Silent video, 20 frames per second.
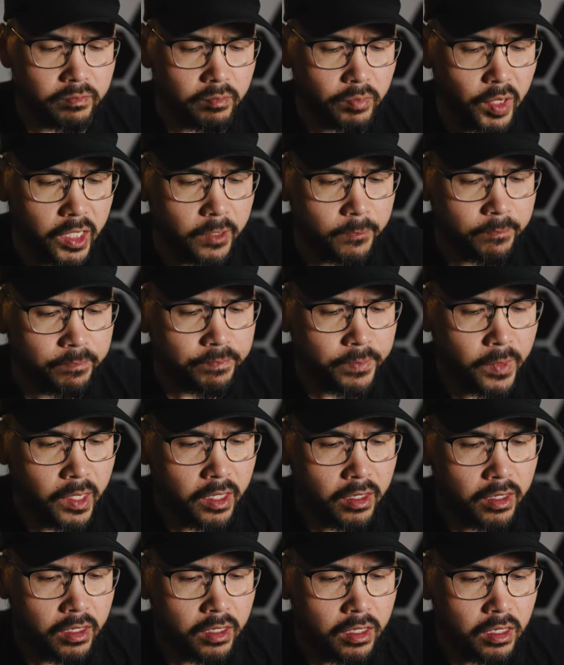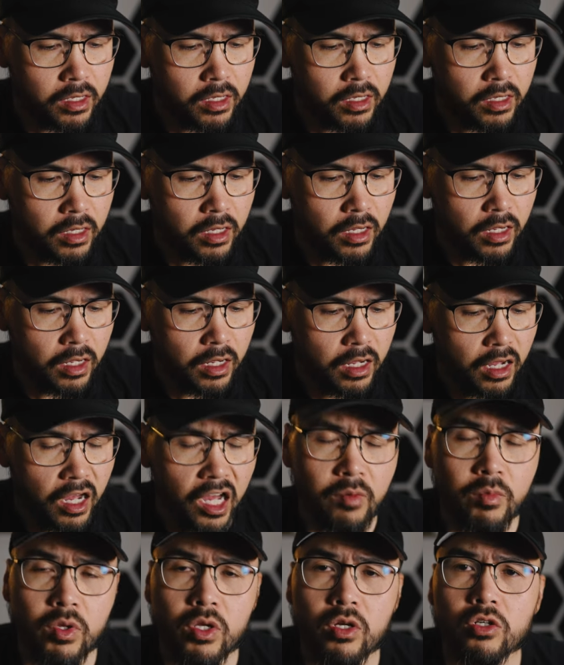But
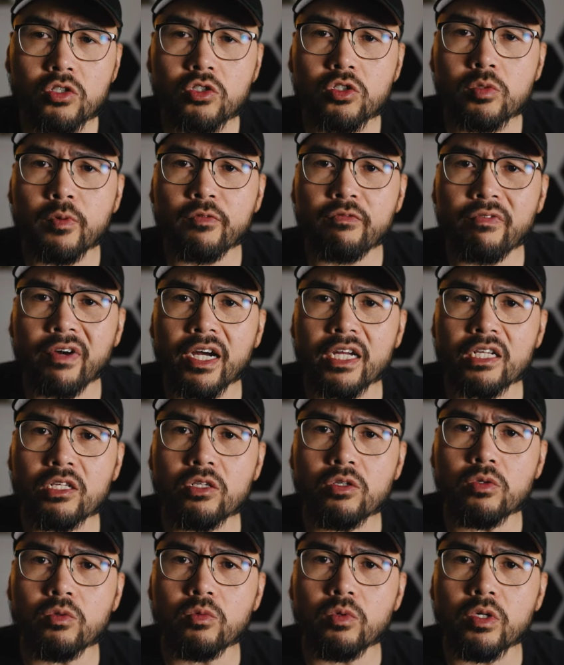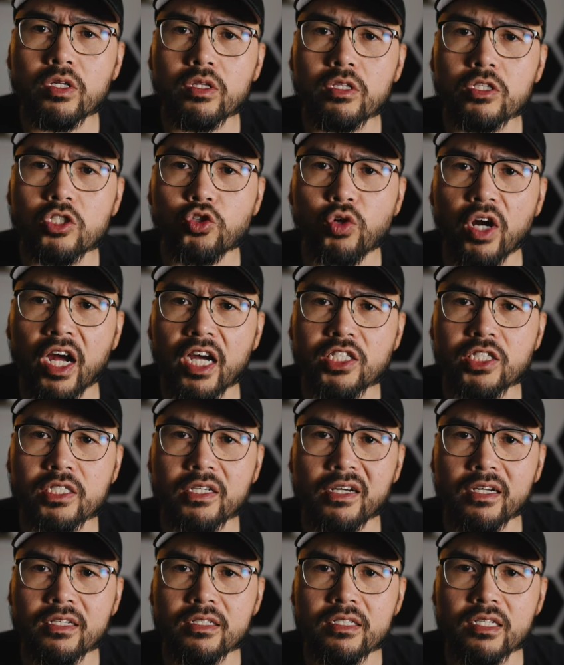I'm here to provide you with trash
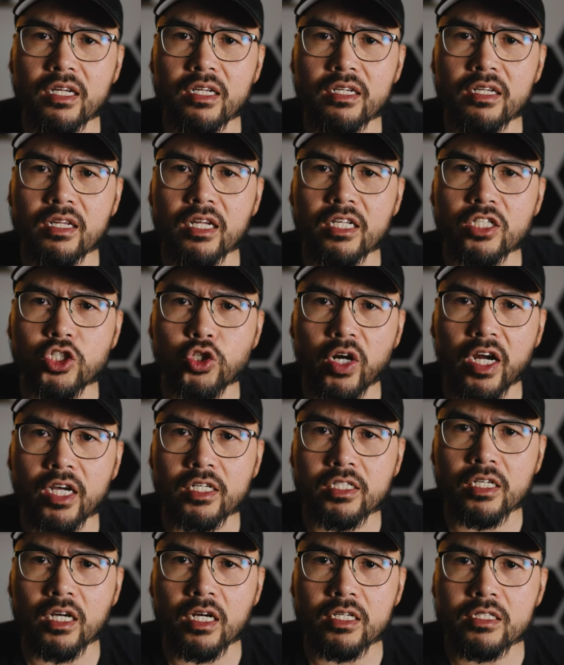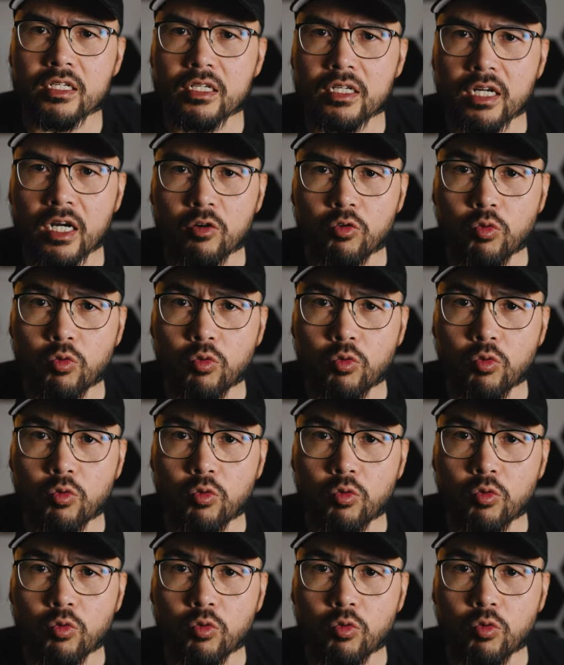content, and trash content I